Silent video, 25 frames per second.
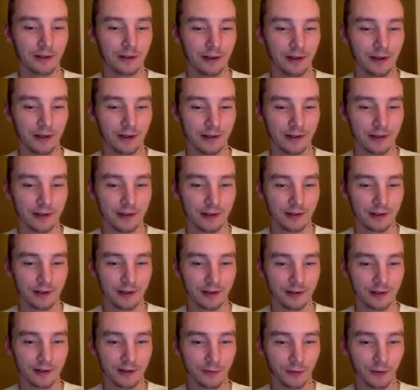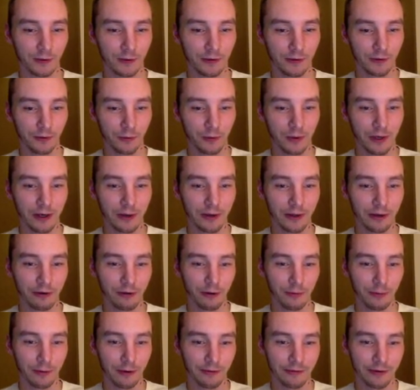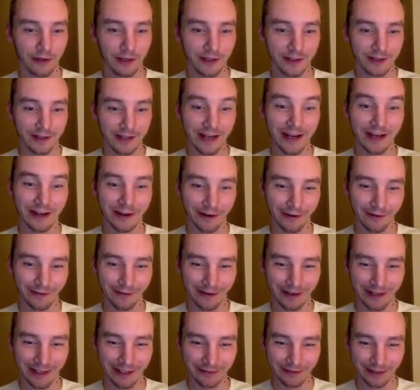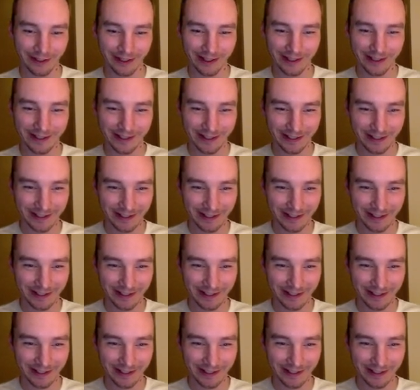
Okay, so they start nice and small. Oh wow, they grow pretty fast. They grow really fast.